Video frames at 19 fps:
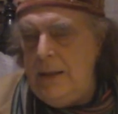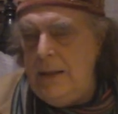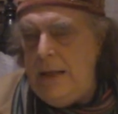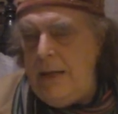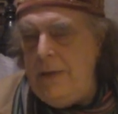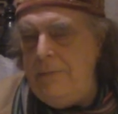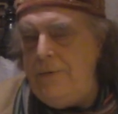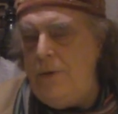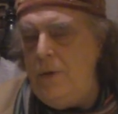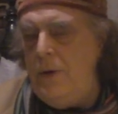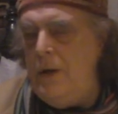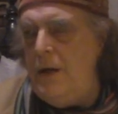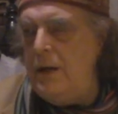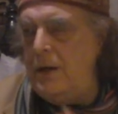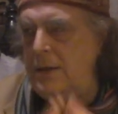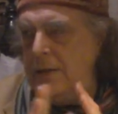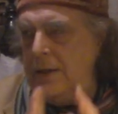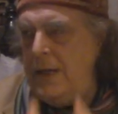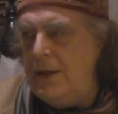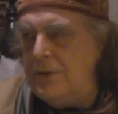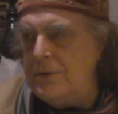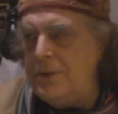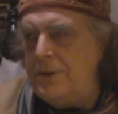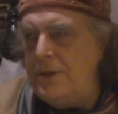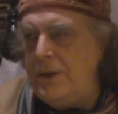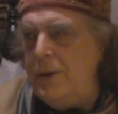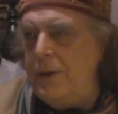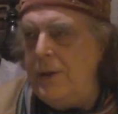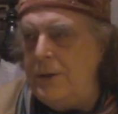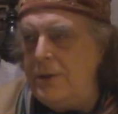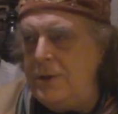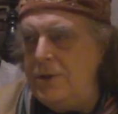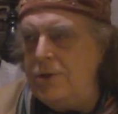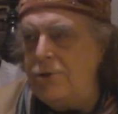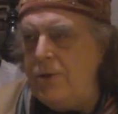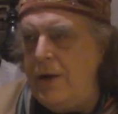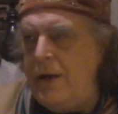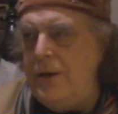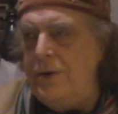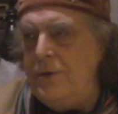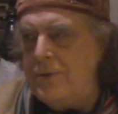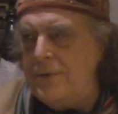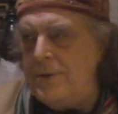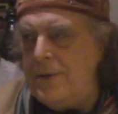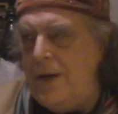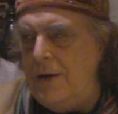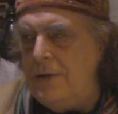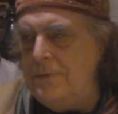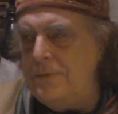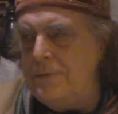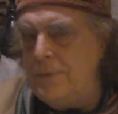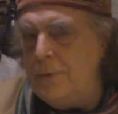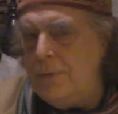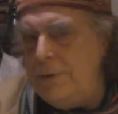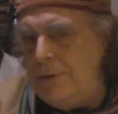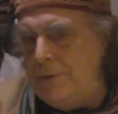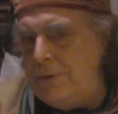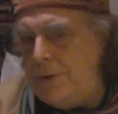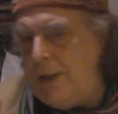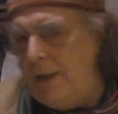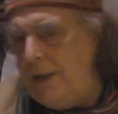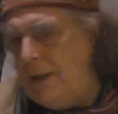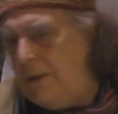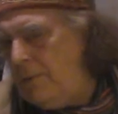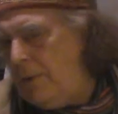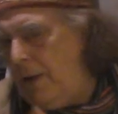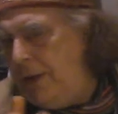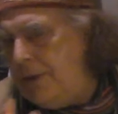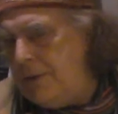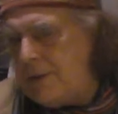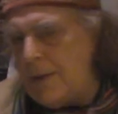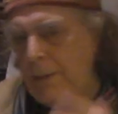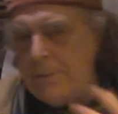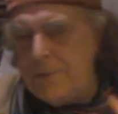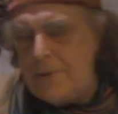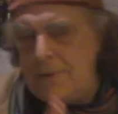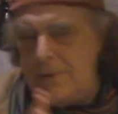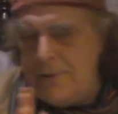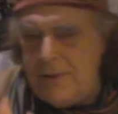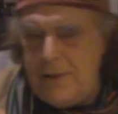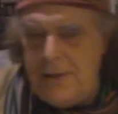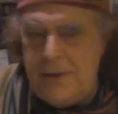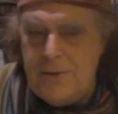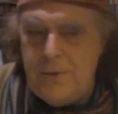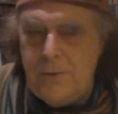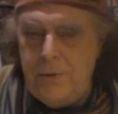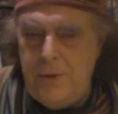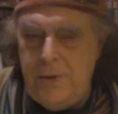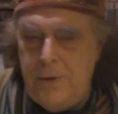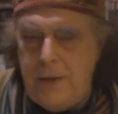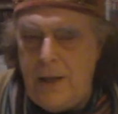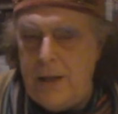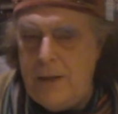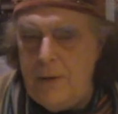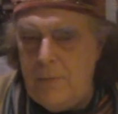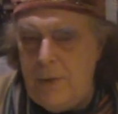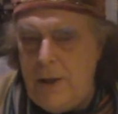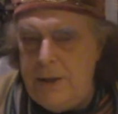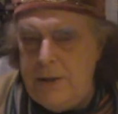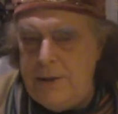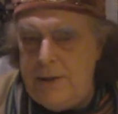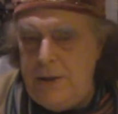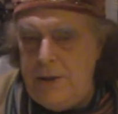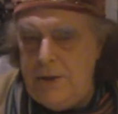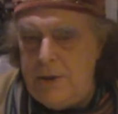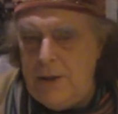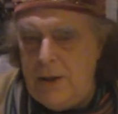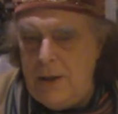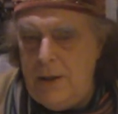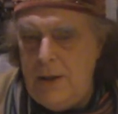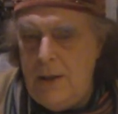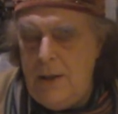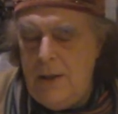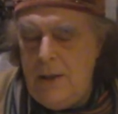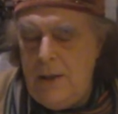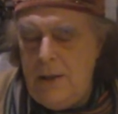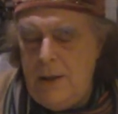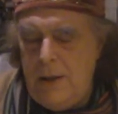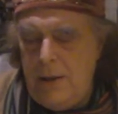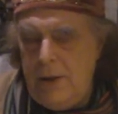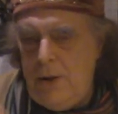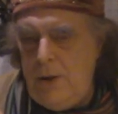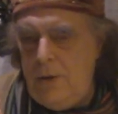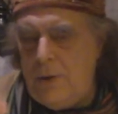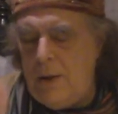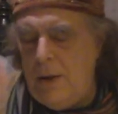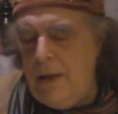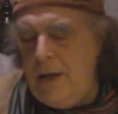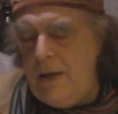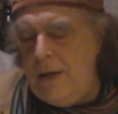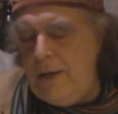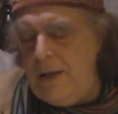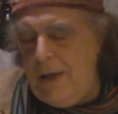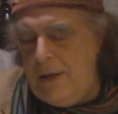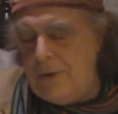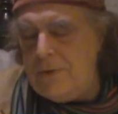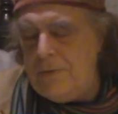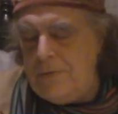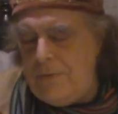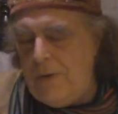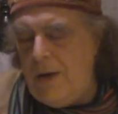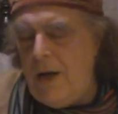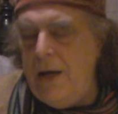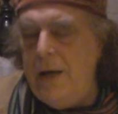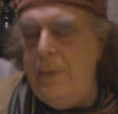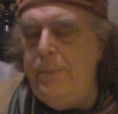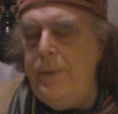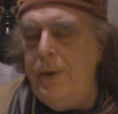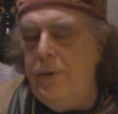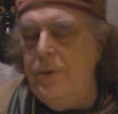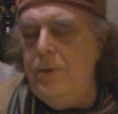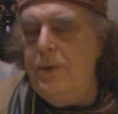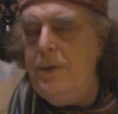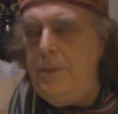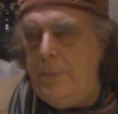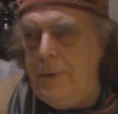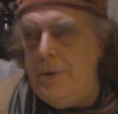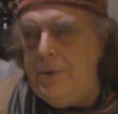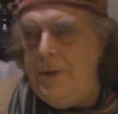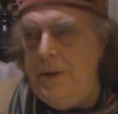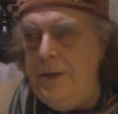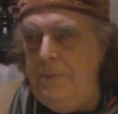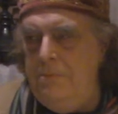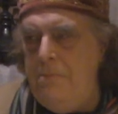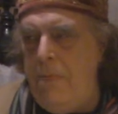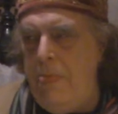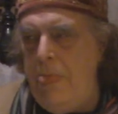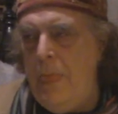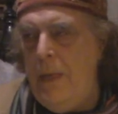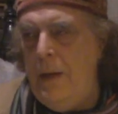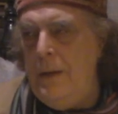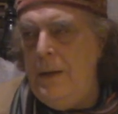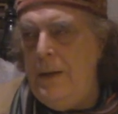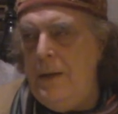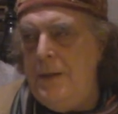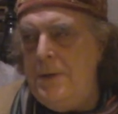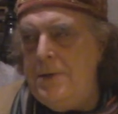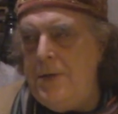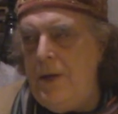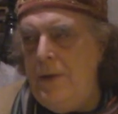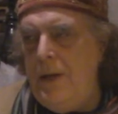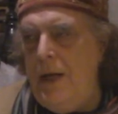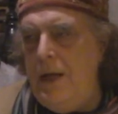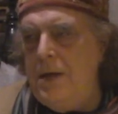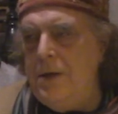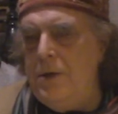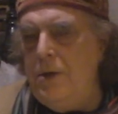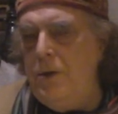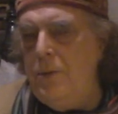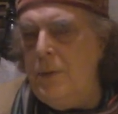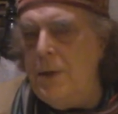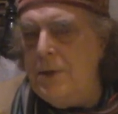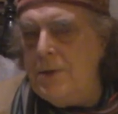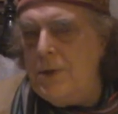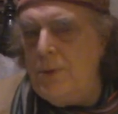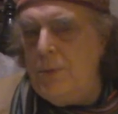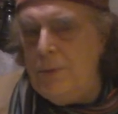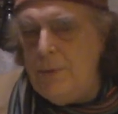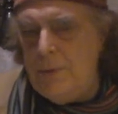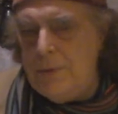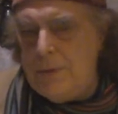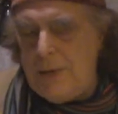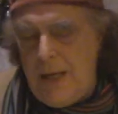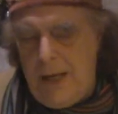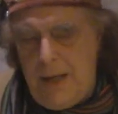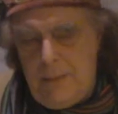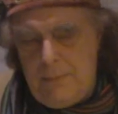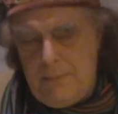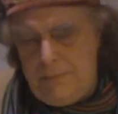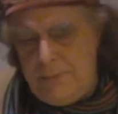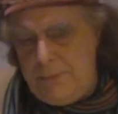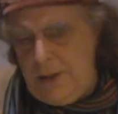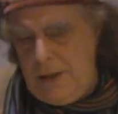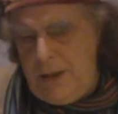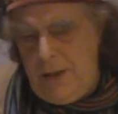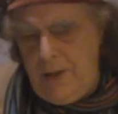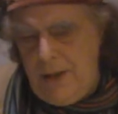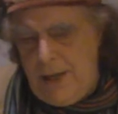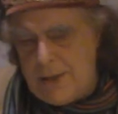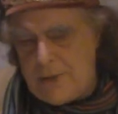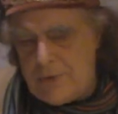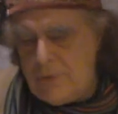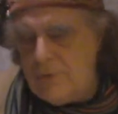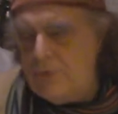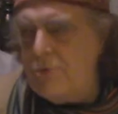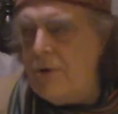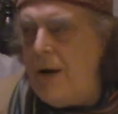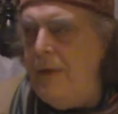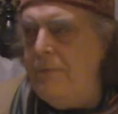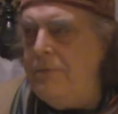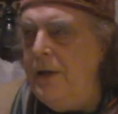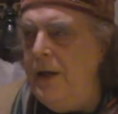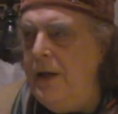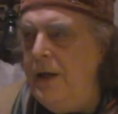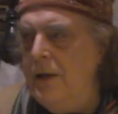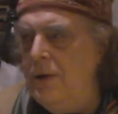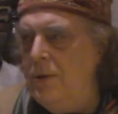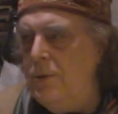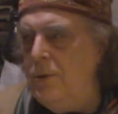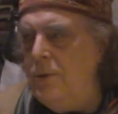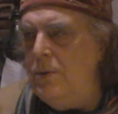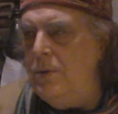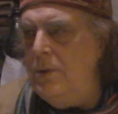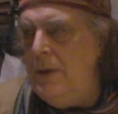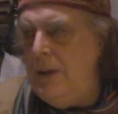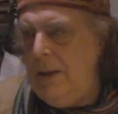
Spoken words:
if you learn how to do it and train yourself, or you take the right substances, or you get the right teaching, you can learn how to fly beyond the body. So they can do what's called, astral travelling or,